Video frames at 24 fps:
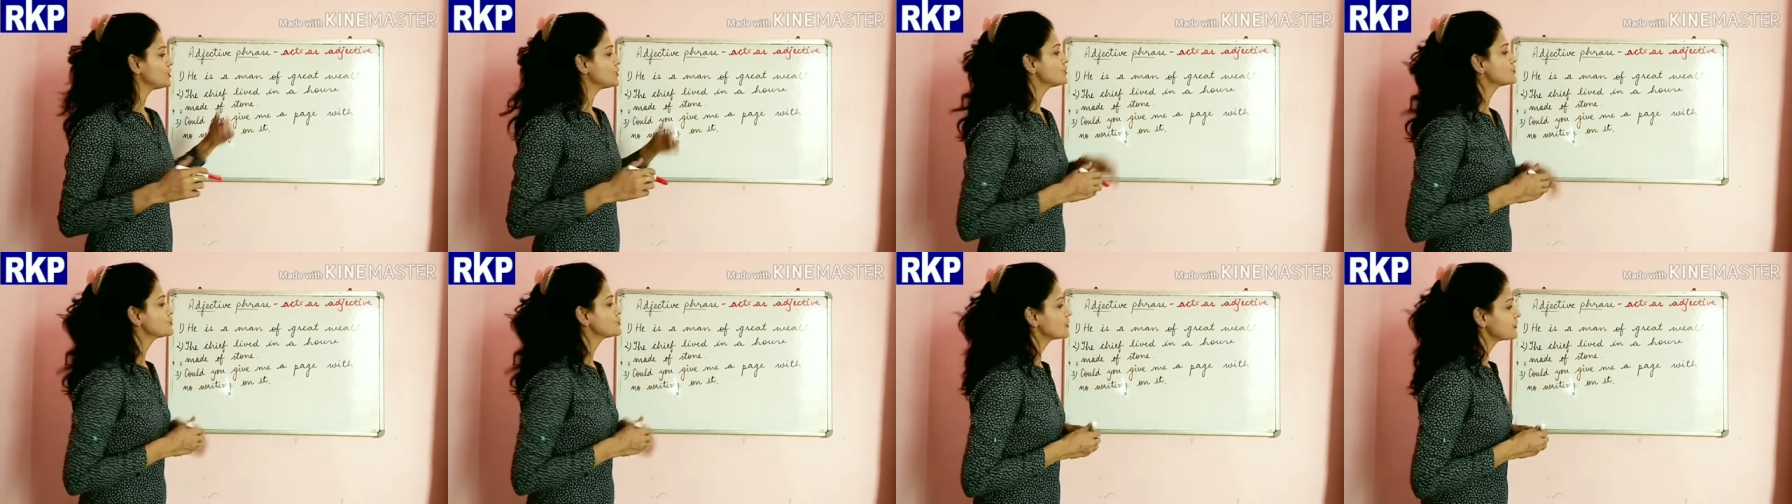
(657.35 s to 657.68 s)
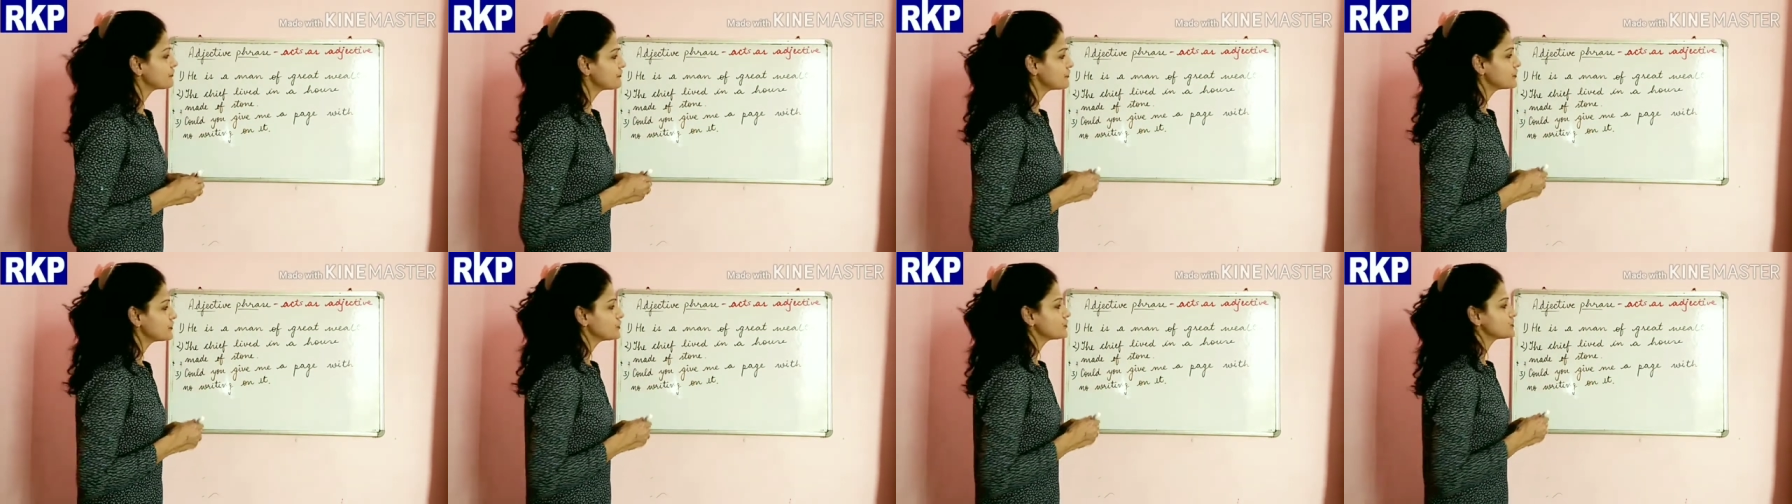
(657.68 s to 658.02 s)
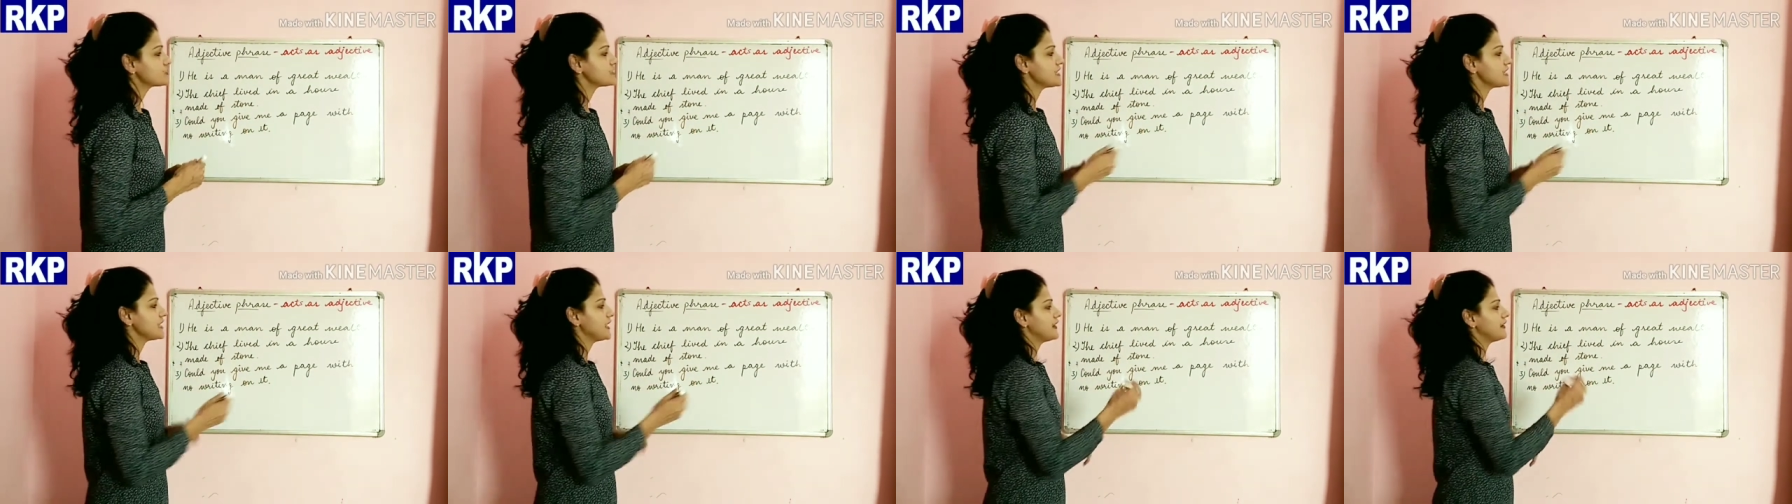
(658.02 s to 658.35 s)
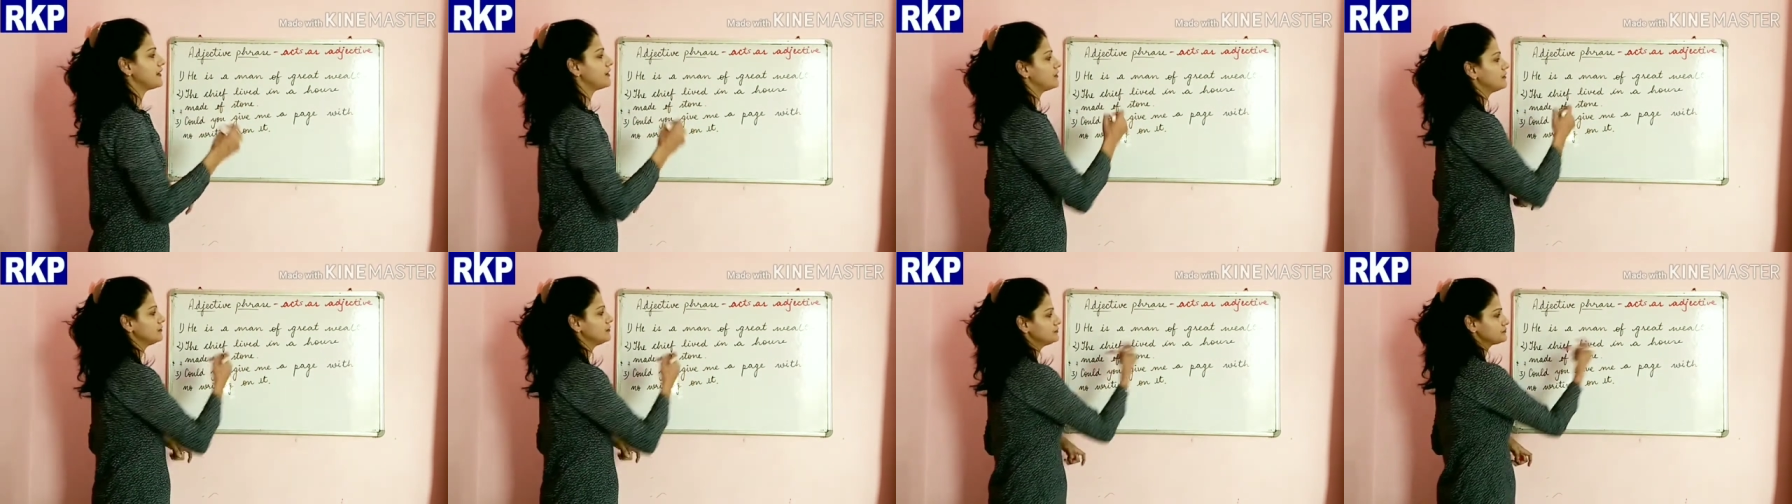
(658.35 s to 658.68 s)
So if you see
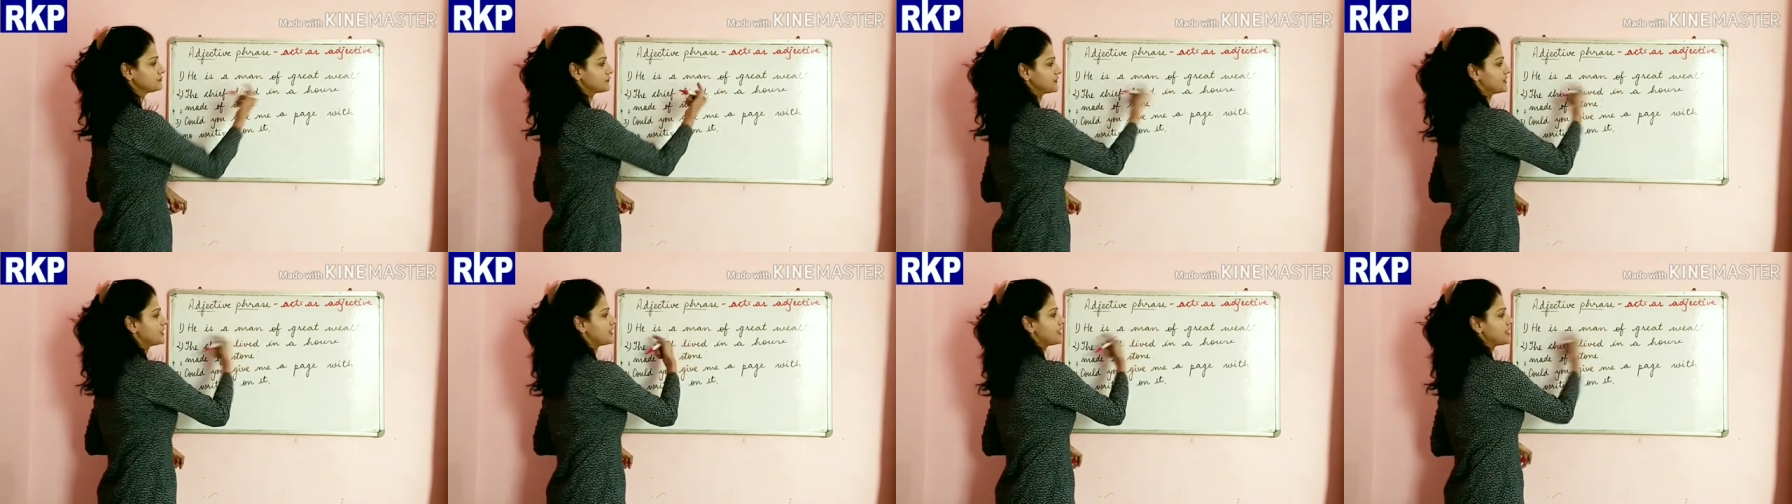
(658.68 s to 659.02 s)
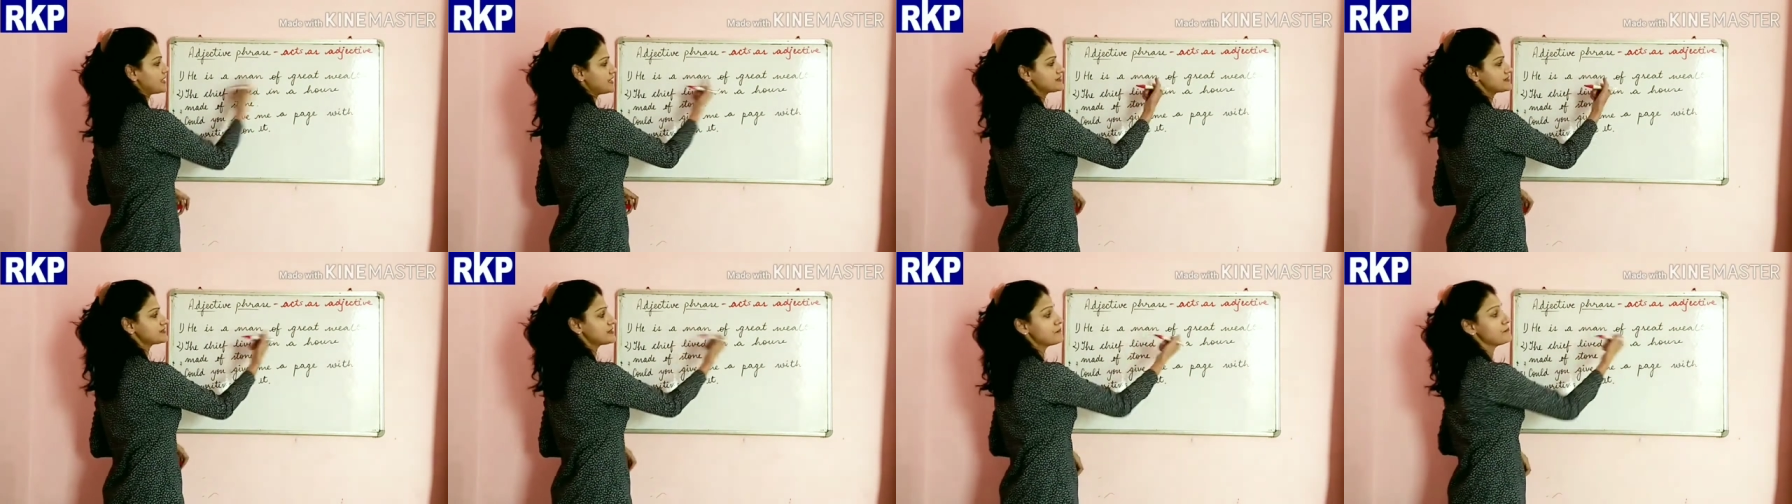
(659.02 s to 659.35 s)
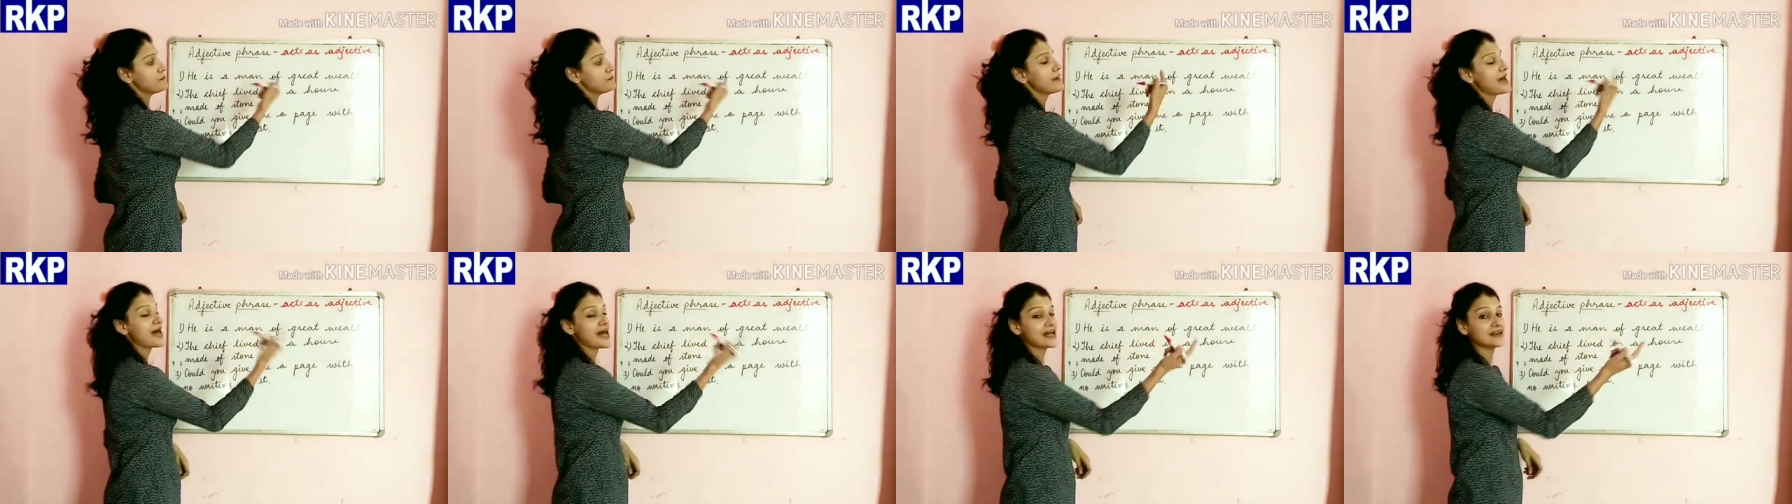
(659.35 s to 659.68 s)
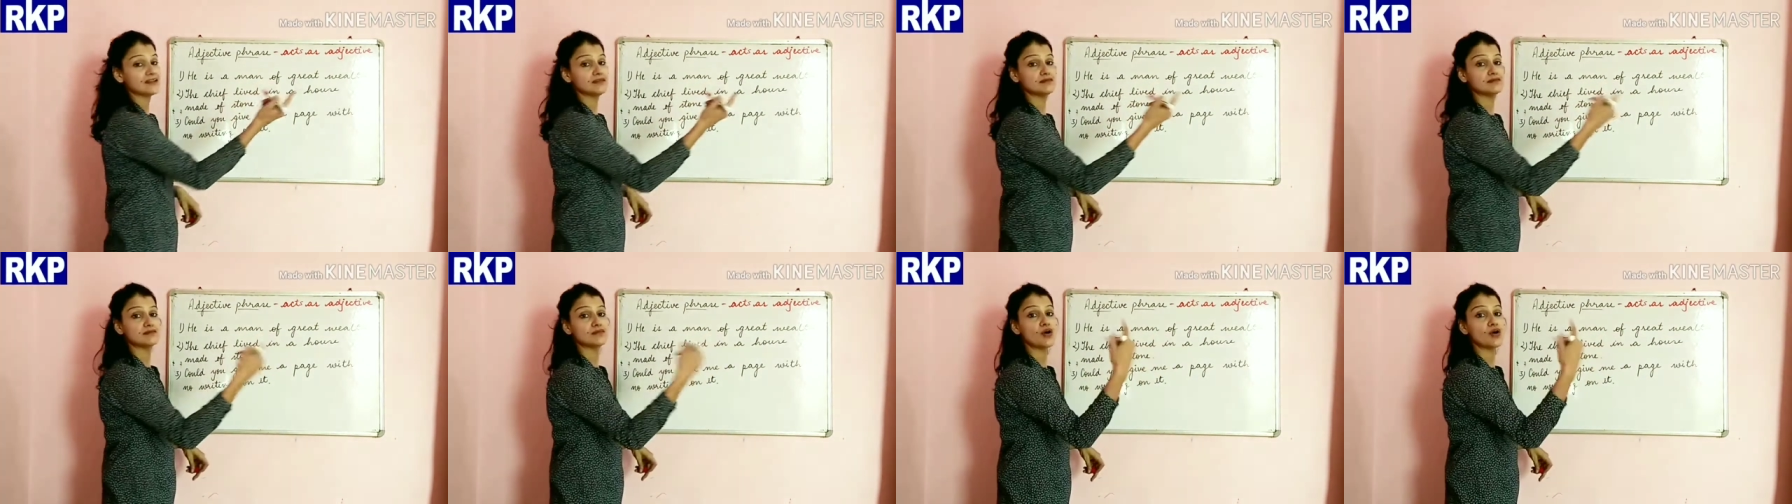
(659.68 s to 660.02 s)
here, he is a
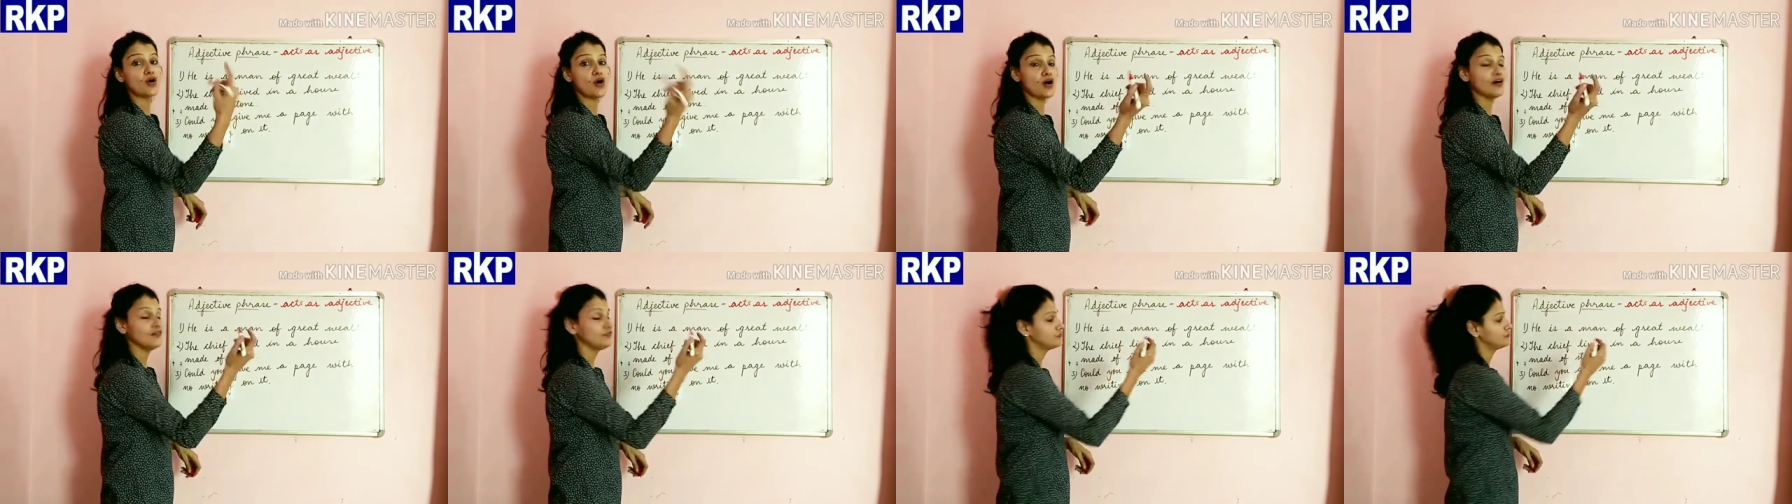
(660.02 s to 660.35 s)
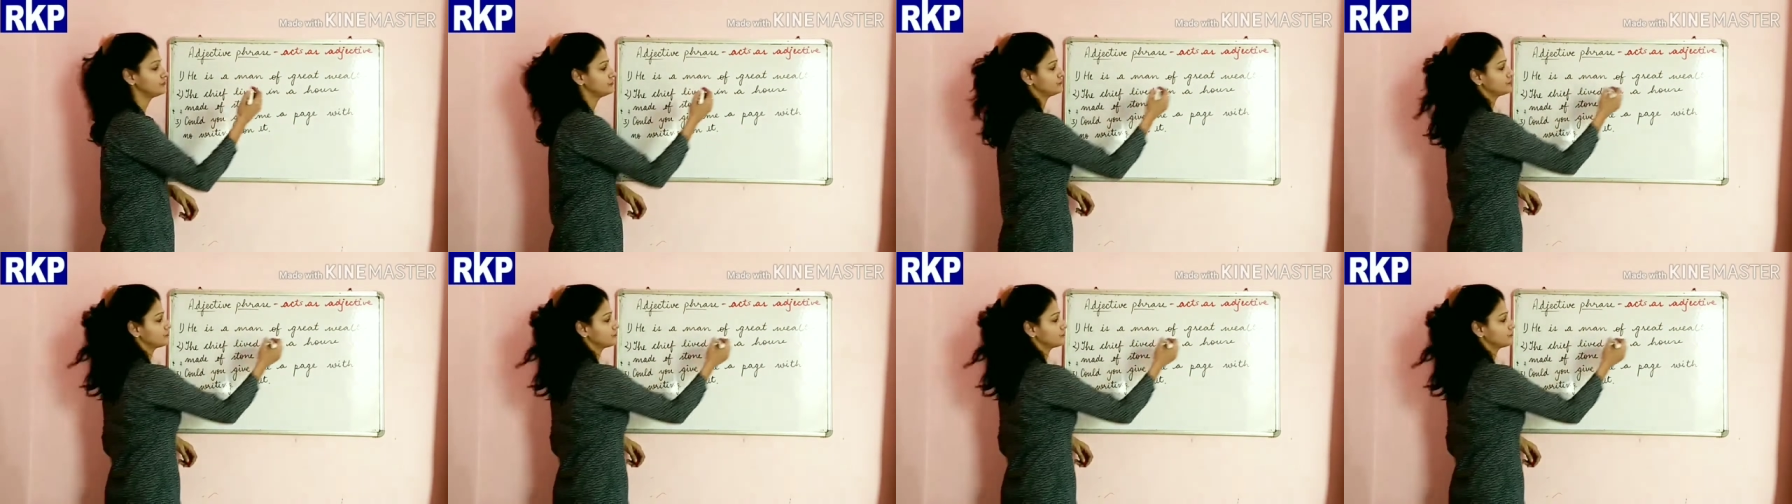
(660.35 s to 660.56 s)
man of